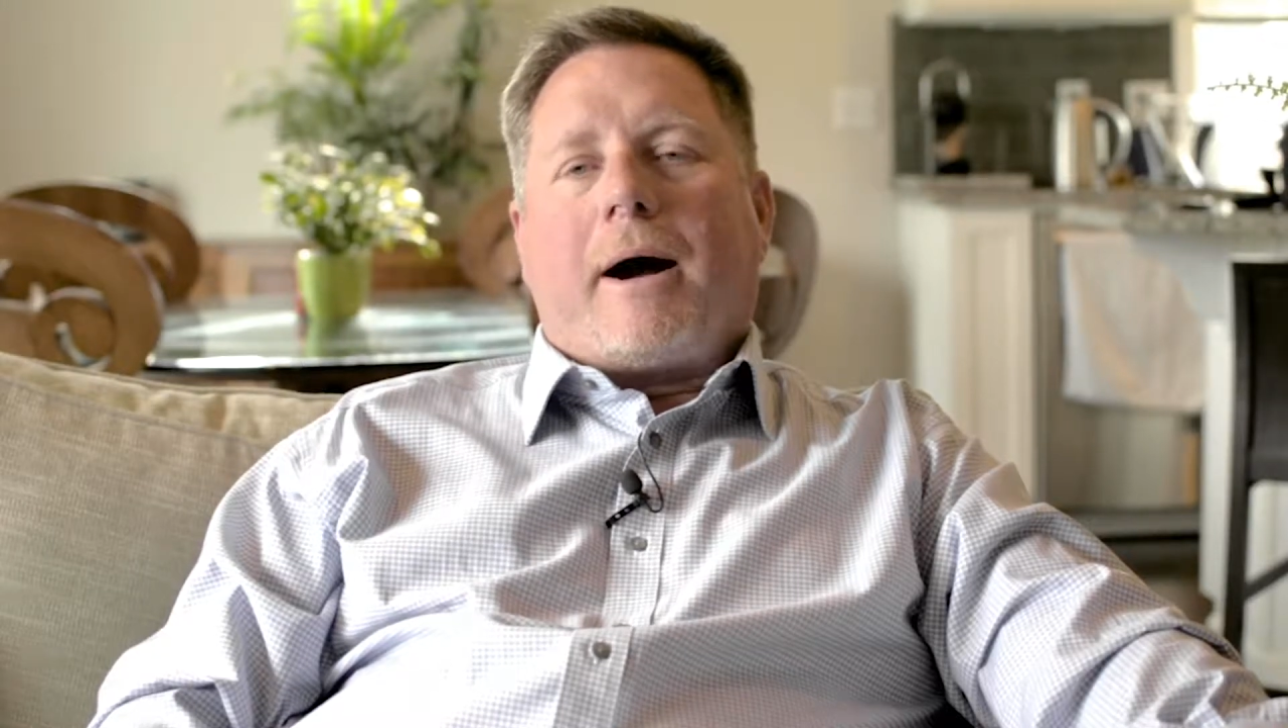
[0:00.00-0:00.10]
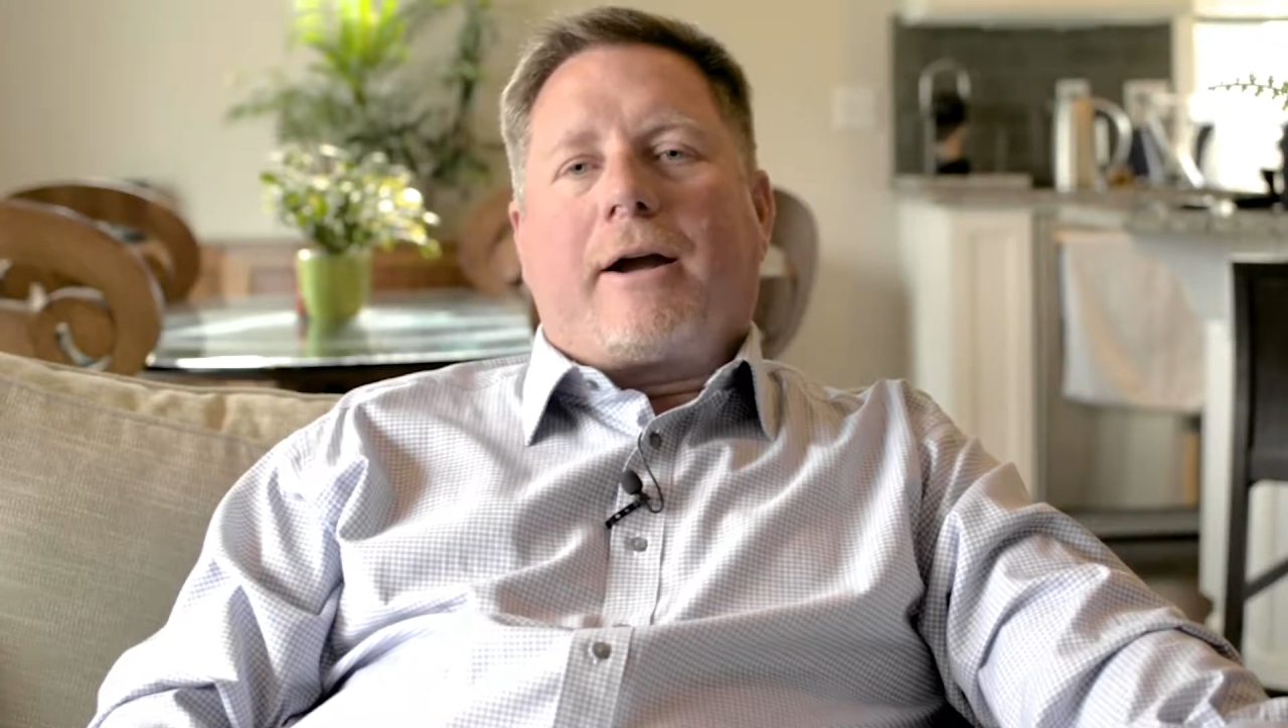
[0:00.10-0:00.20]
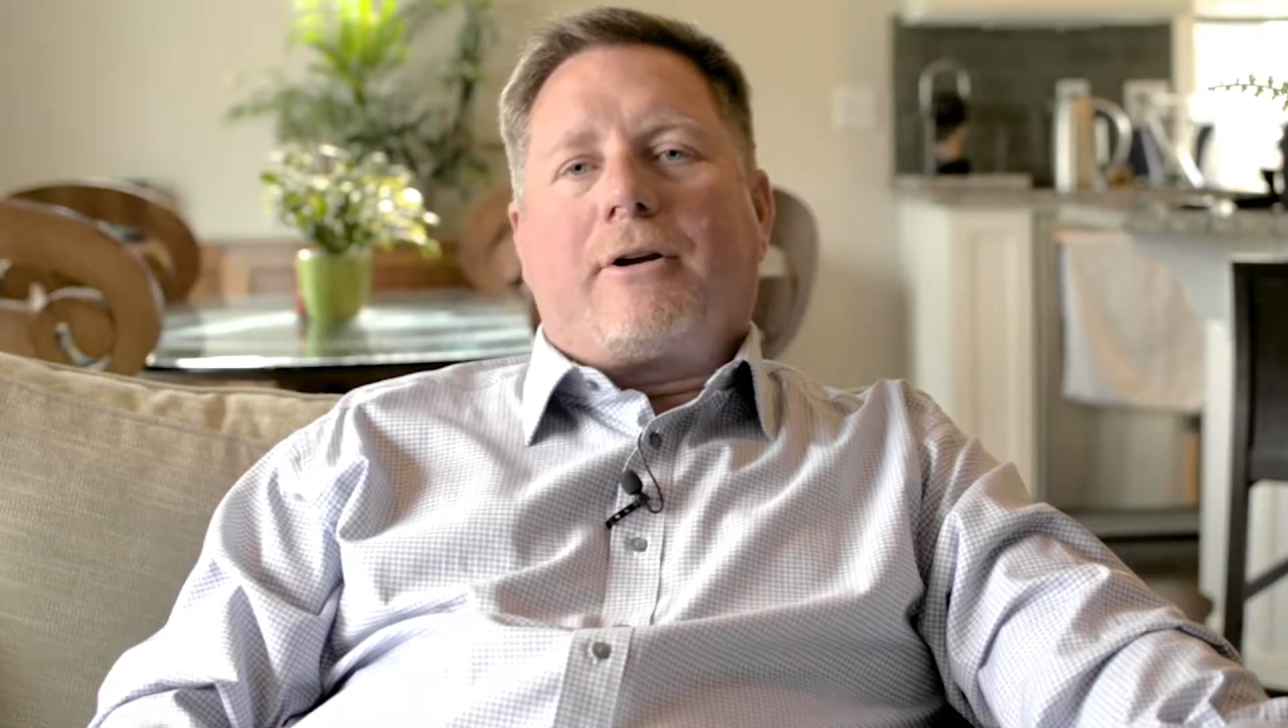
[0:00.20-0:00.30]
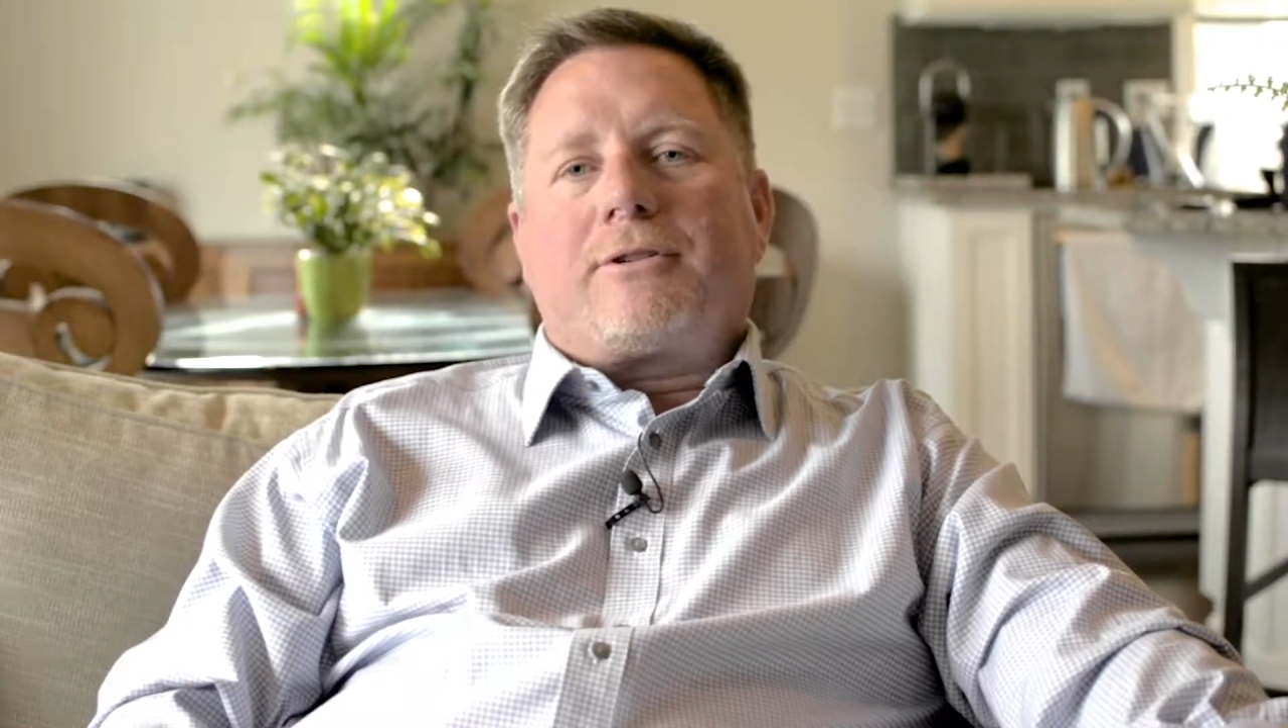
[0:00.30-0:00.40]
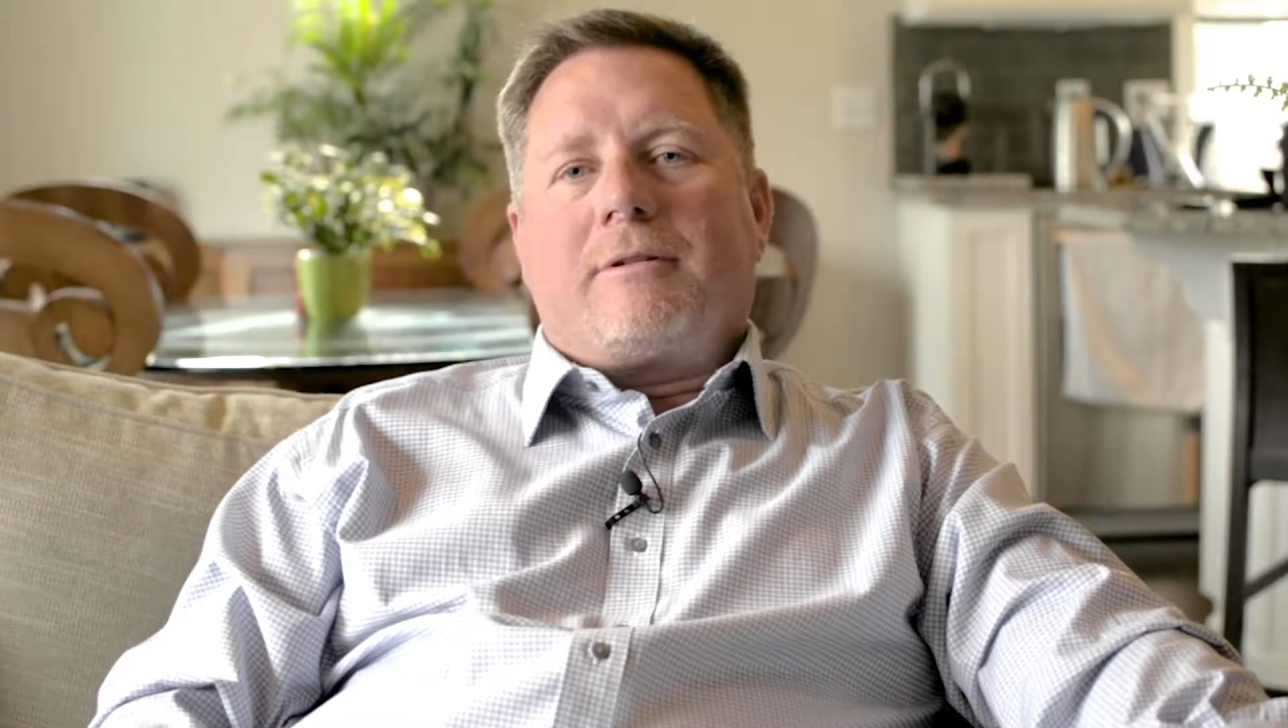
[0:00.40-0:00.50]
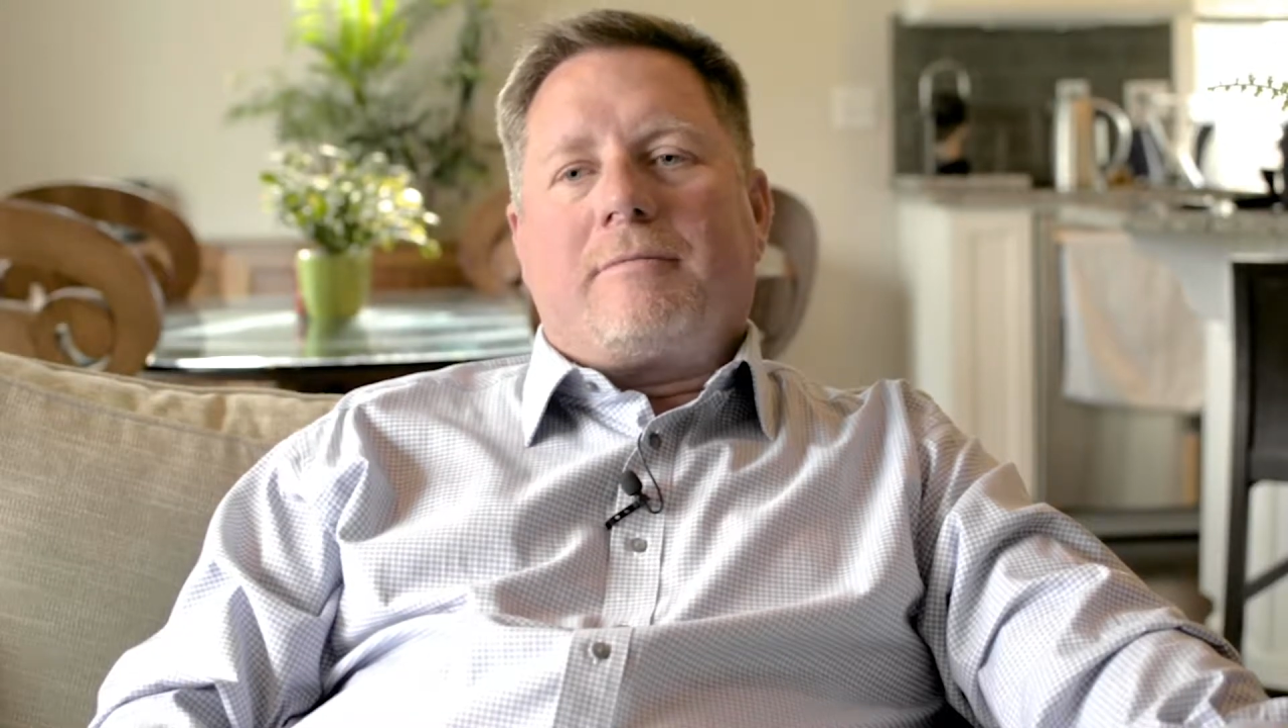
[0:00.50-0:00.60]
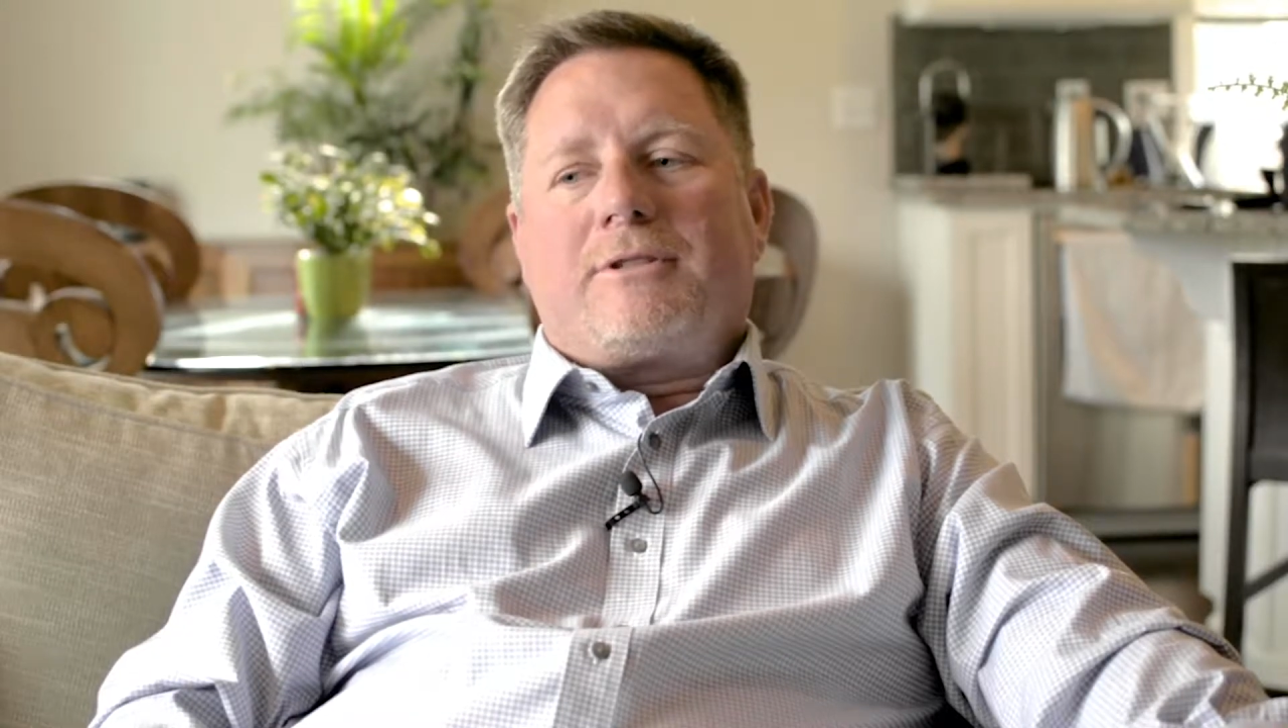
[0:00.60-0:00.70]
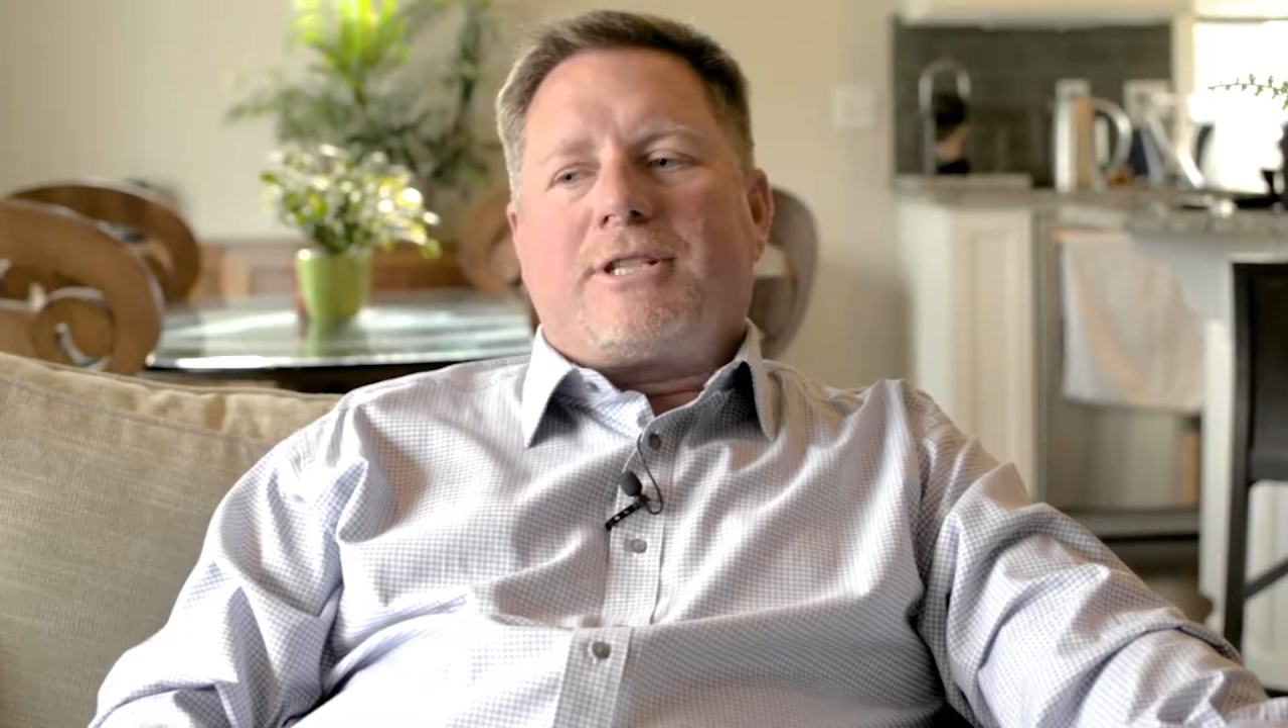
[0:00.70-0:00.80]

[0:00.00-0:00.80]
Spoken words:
buyers and